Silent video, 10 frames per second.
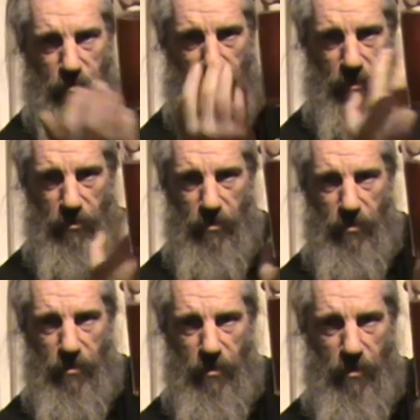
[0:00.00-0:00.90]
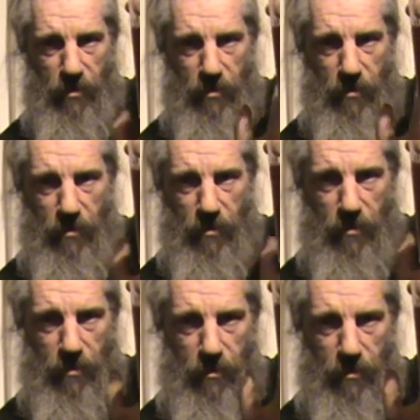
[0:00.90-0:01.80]
clear as you can see,
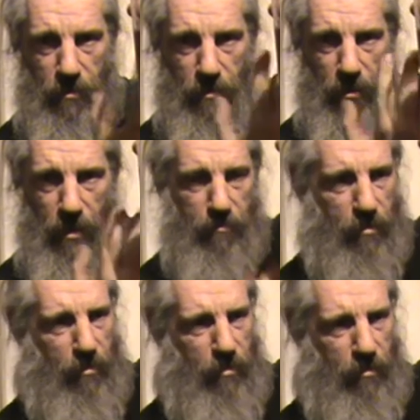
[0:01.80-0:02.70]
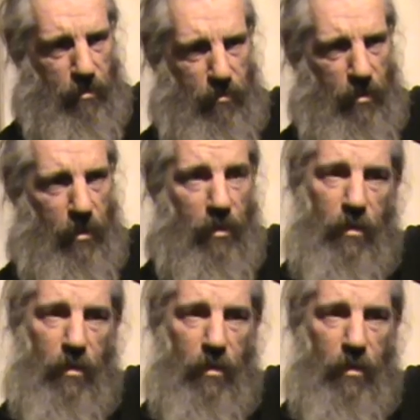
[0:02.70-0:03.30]
absolutely crystal clear.